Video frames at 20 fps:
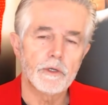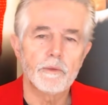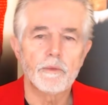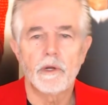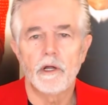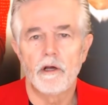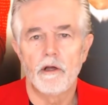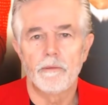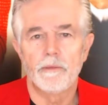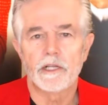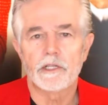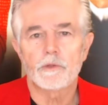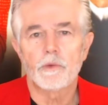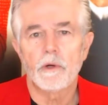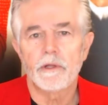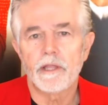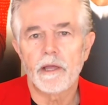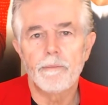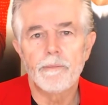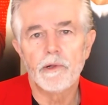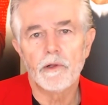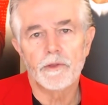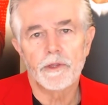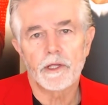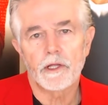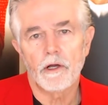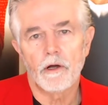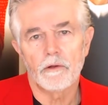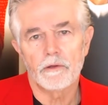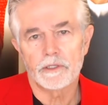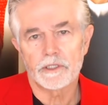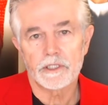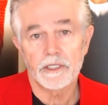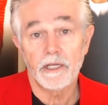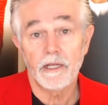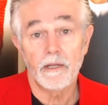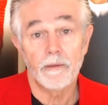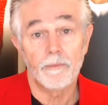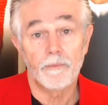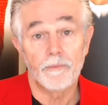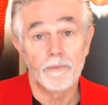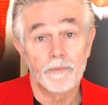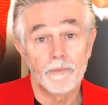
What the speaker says: Rome, that's why they built the Colosseum.